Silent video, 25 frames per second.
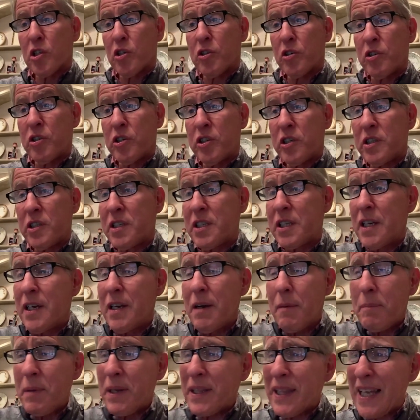learned,
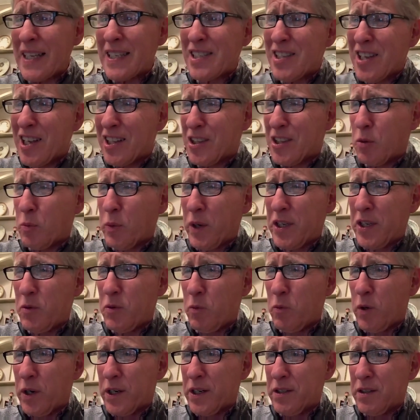but that's not the way you
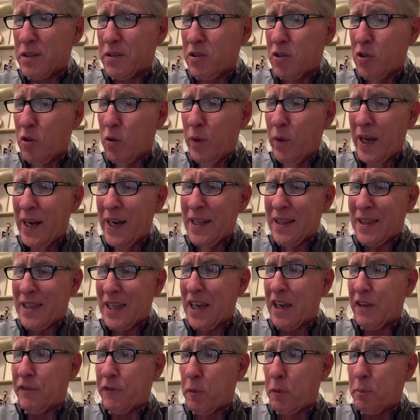want to do
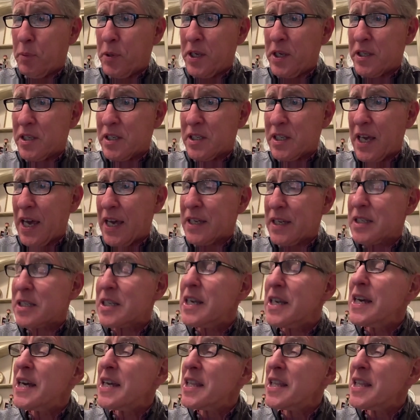anything, for Pete's sakes.